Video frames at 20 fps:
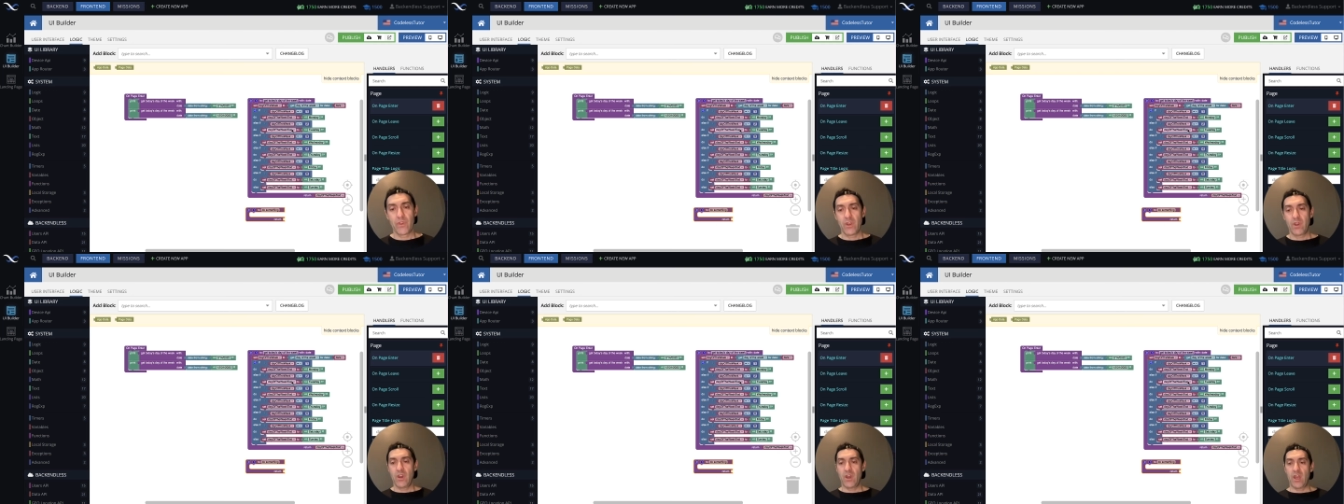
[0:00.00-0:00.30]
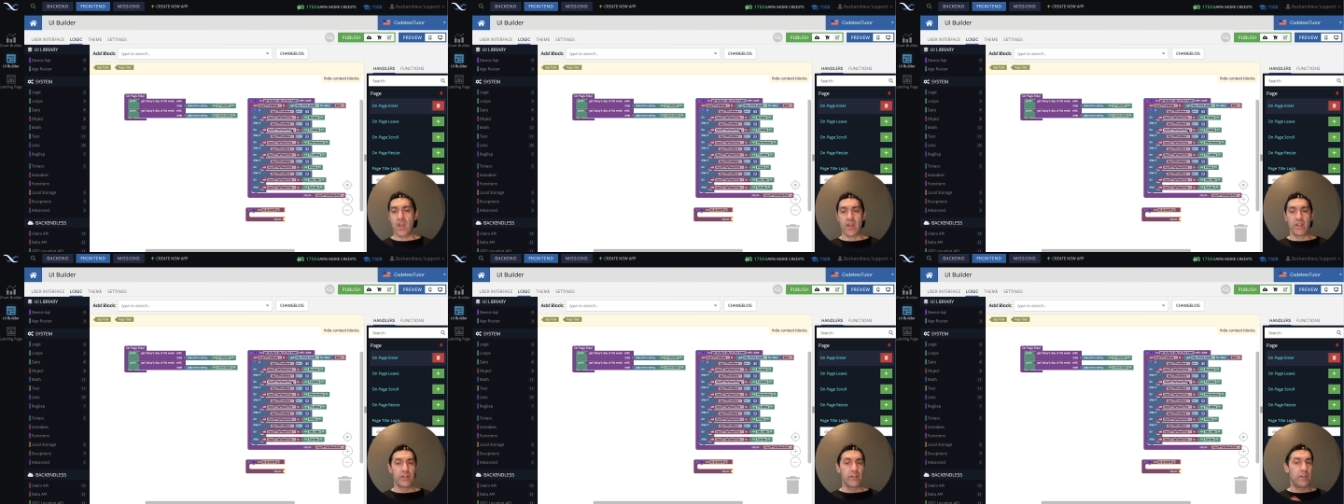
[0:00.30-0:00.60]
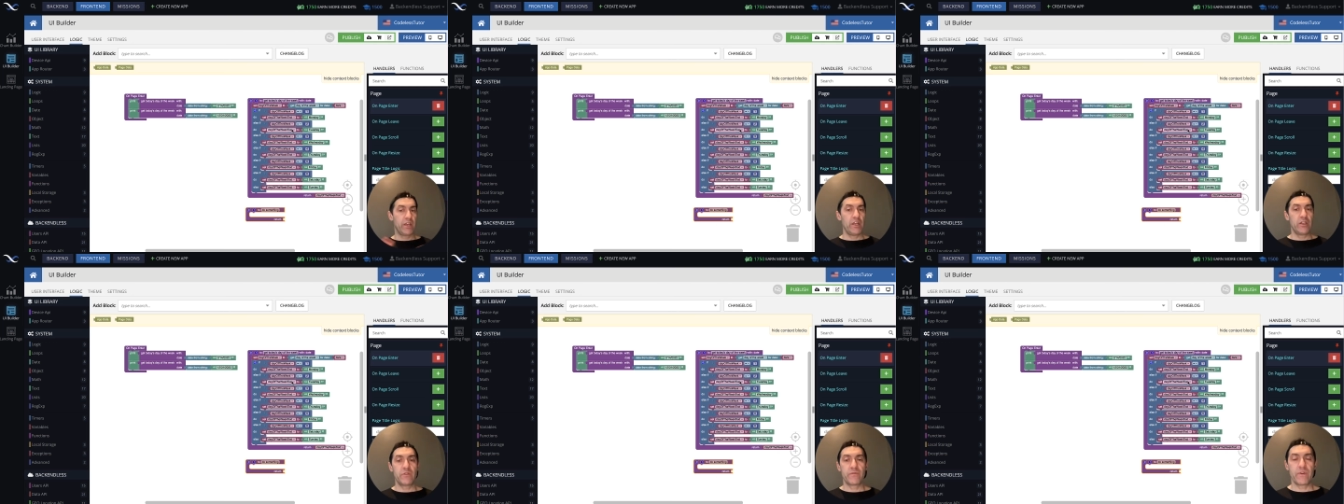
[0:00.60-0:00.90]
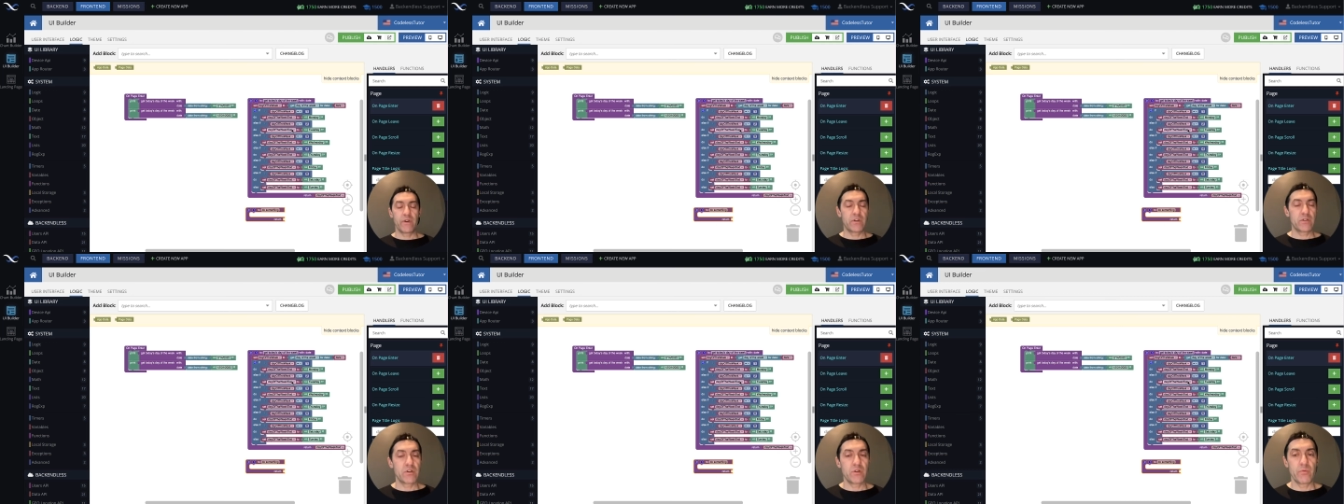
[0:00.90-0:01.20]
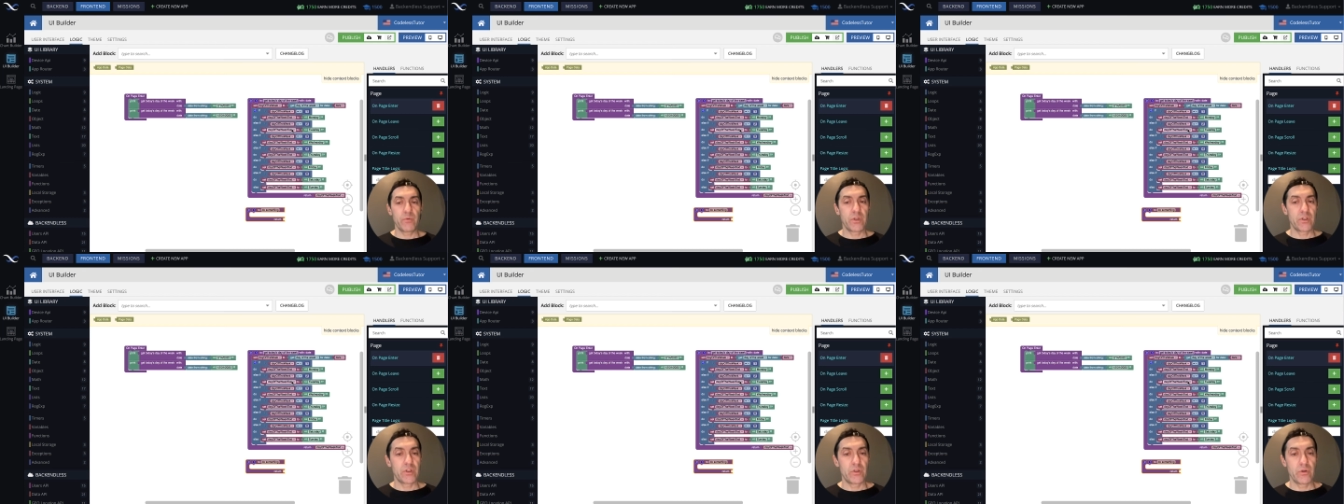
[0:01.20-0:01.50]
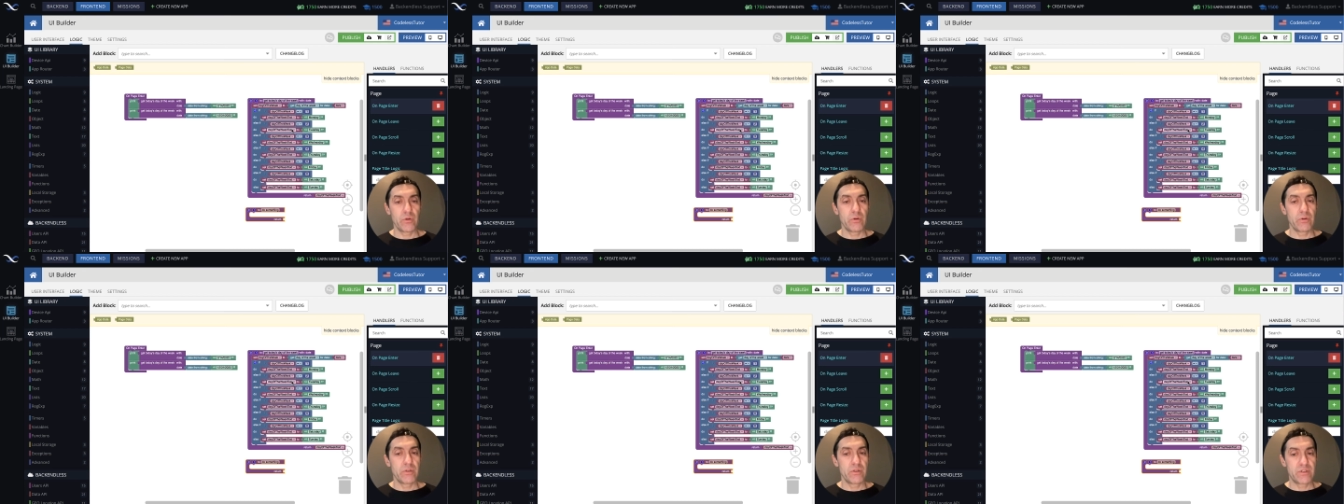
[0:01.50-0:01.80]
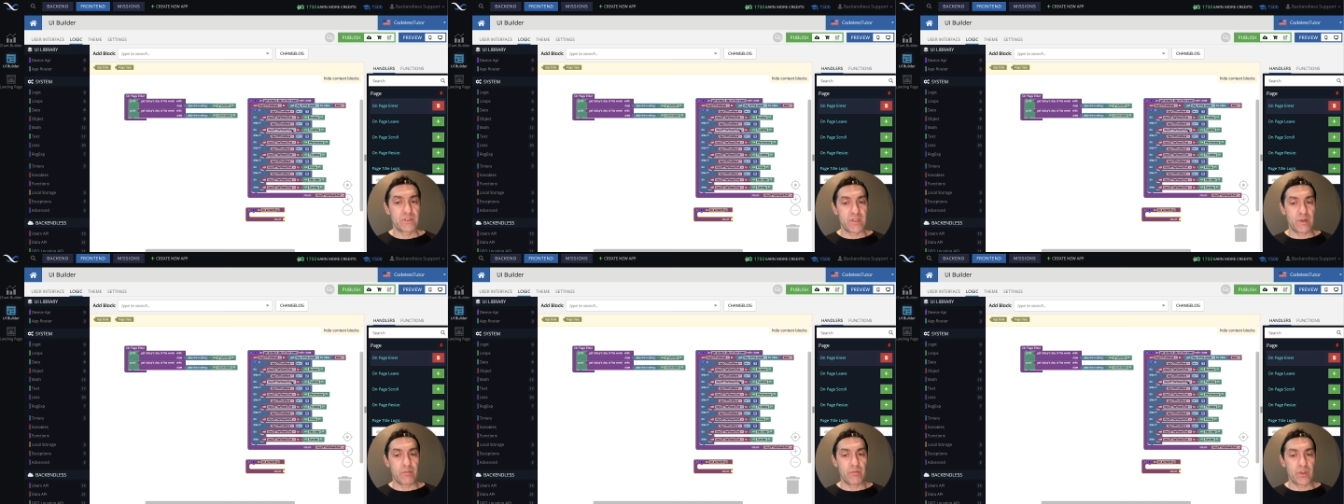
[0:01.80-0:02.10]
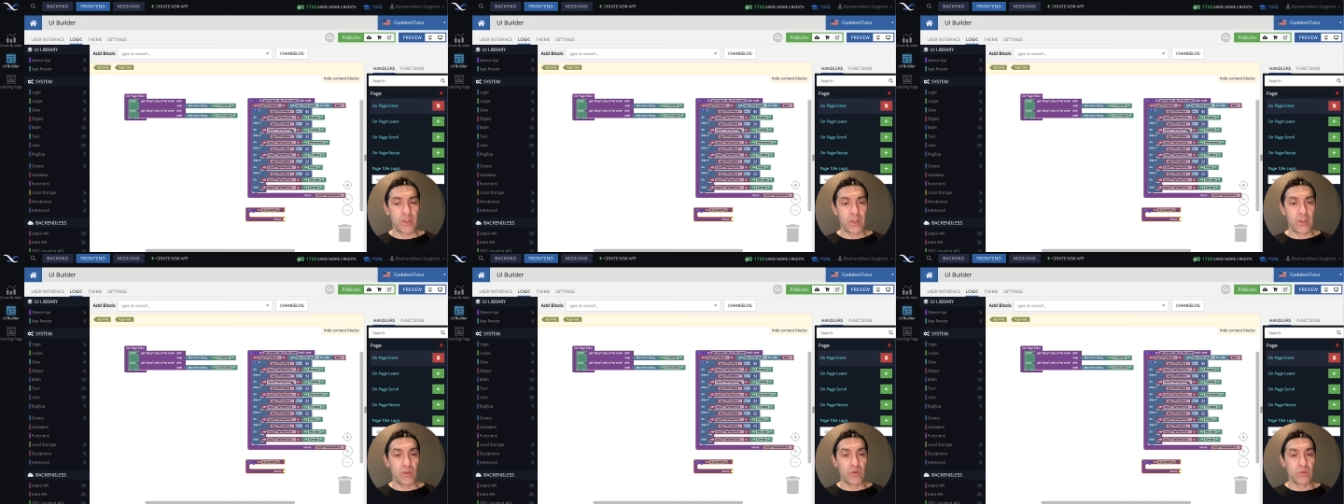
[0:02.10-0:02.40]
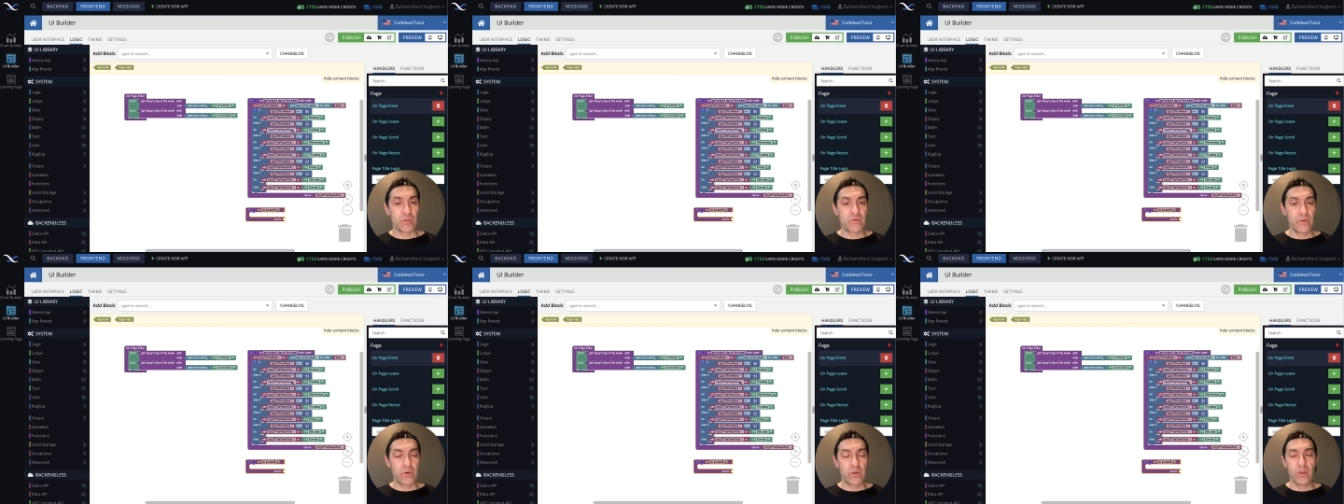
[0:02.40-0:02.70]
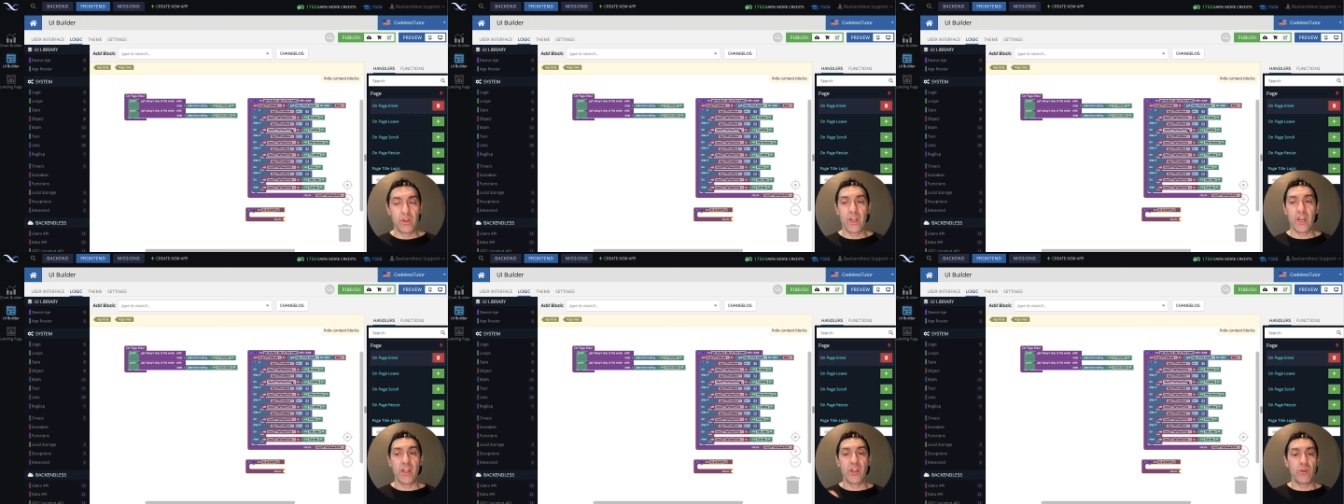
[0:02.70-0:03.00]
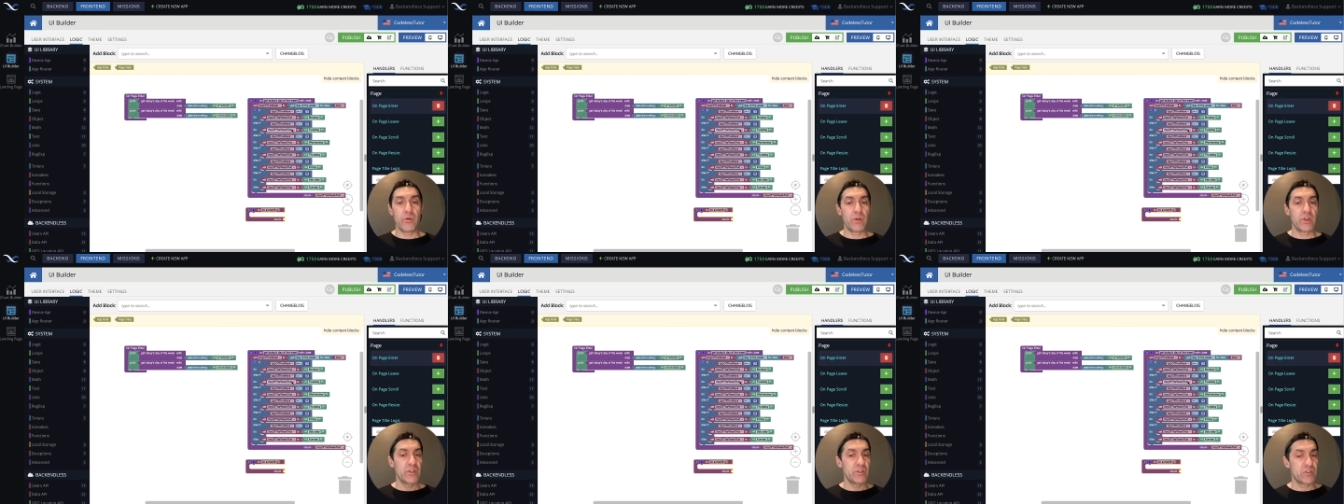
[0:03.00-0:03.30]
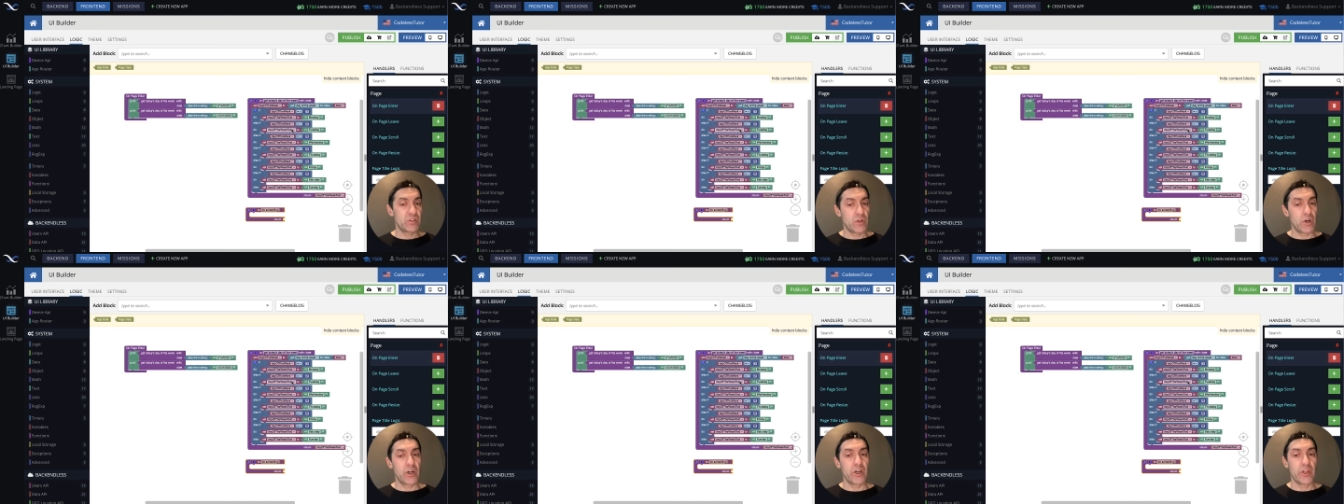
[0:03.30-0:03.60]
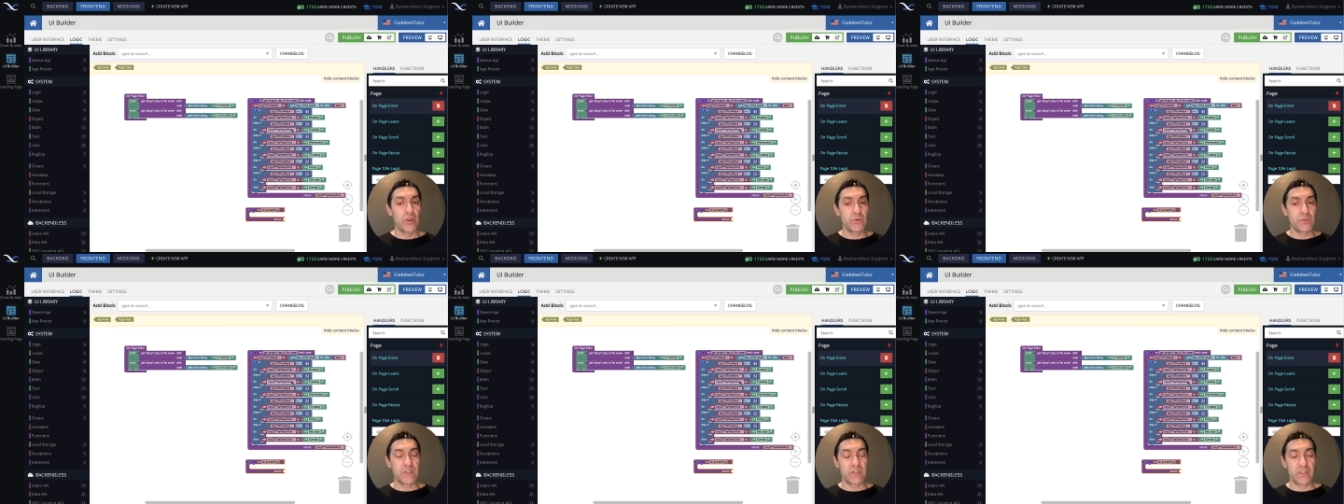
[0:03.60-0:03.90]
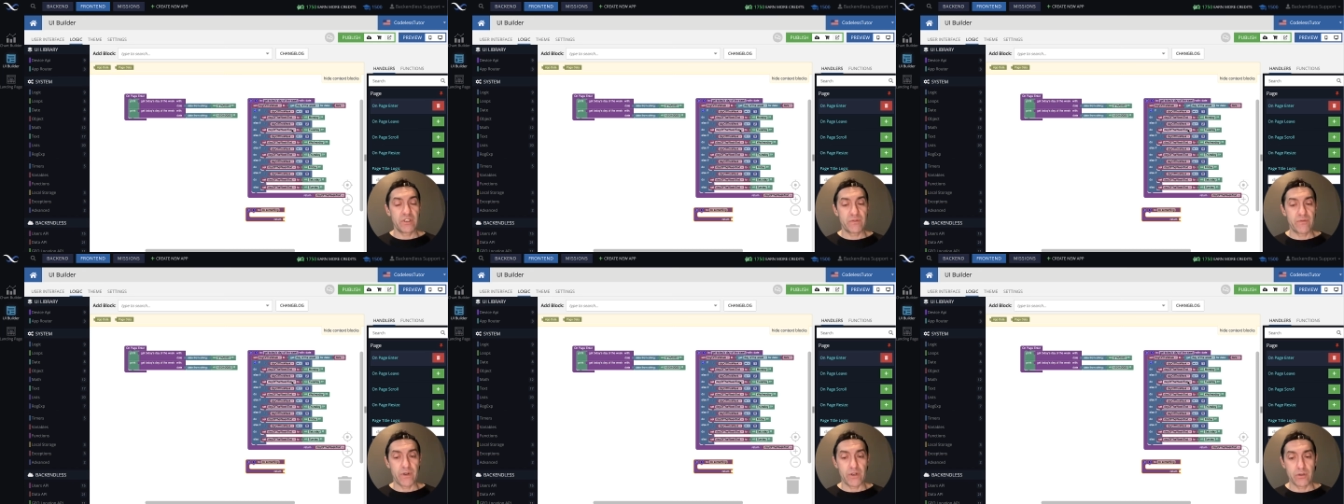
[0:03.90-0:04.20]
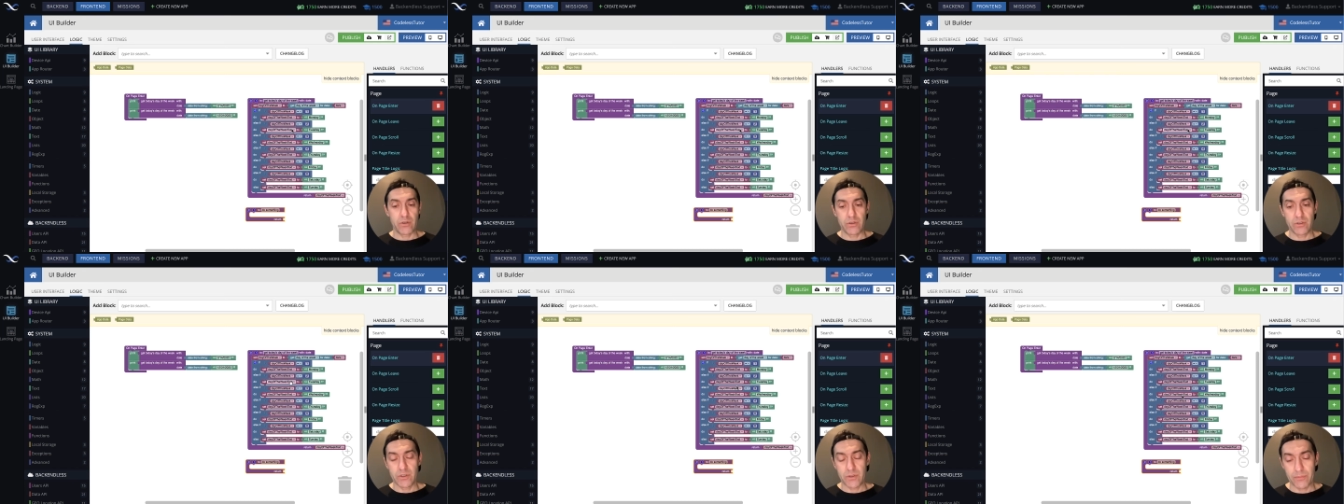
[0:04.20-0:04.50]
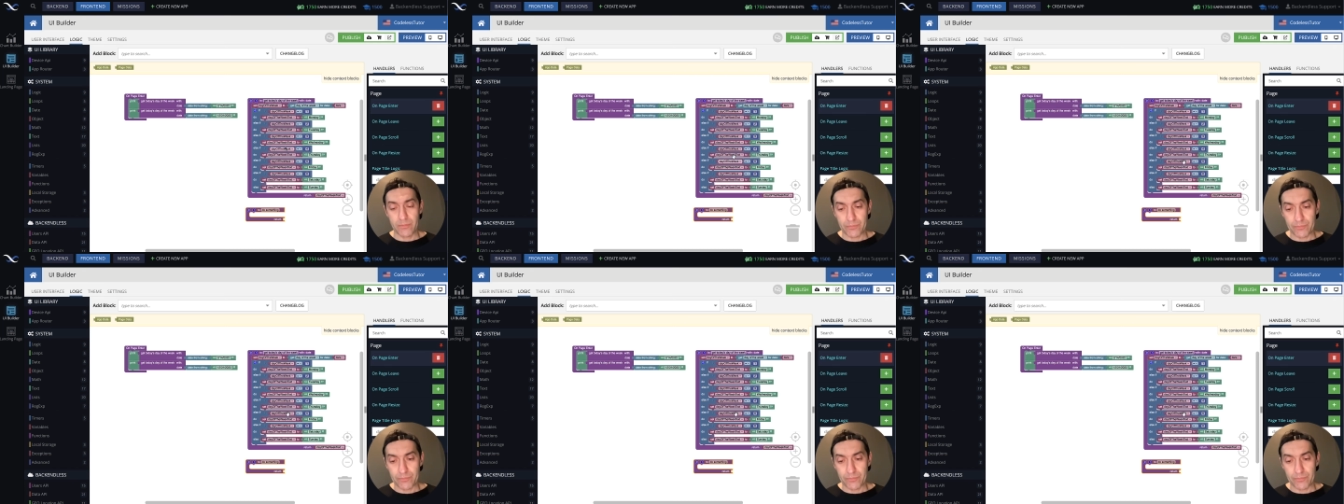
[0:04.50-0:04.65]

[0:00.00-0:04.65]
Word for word: And each function will do something useful, and you can start using these functions.